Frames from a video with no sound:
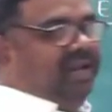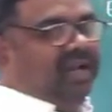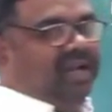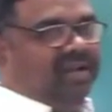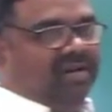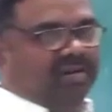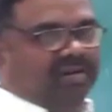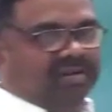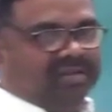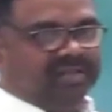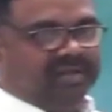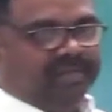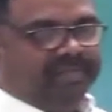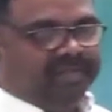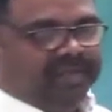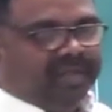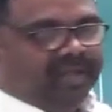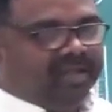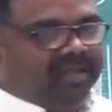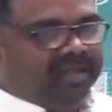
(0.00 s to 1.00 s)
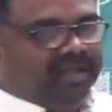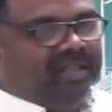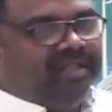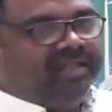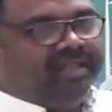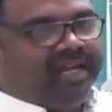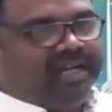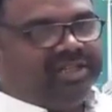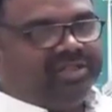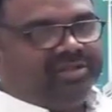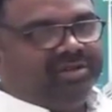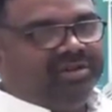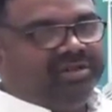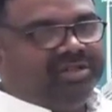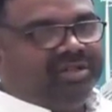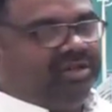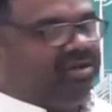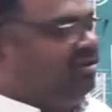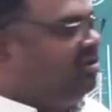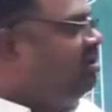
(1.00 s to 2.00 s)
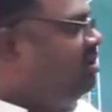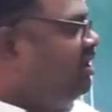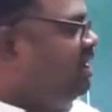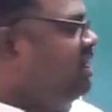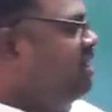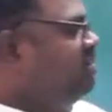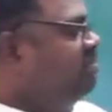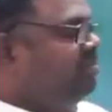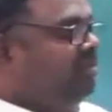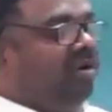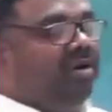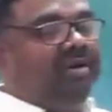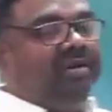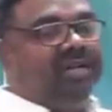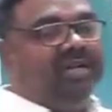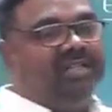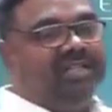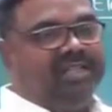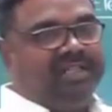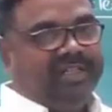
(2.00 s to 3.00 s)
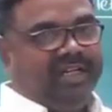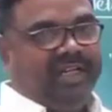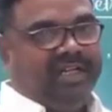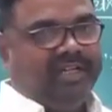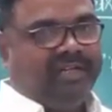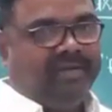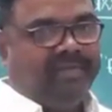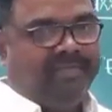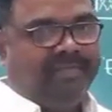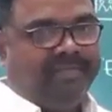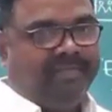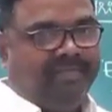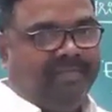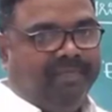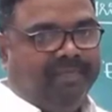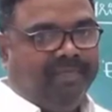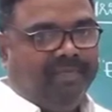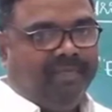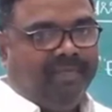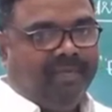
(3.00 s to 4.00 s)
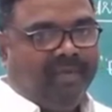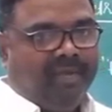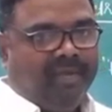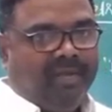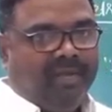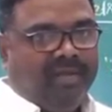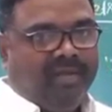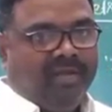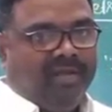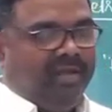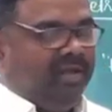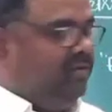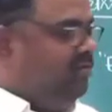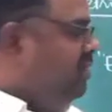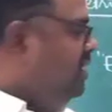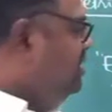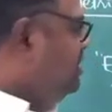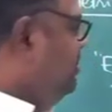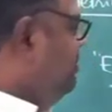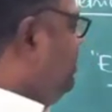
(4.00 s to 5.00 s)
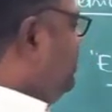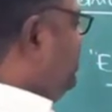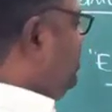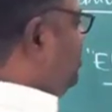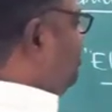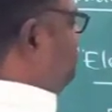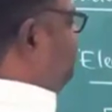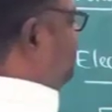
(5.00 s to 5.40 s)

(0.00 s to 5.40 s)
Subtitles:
ions in their solution or in molten state. What is the meaning of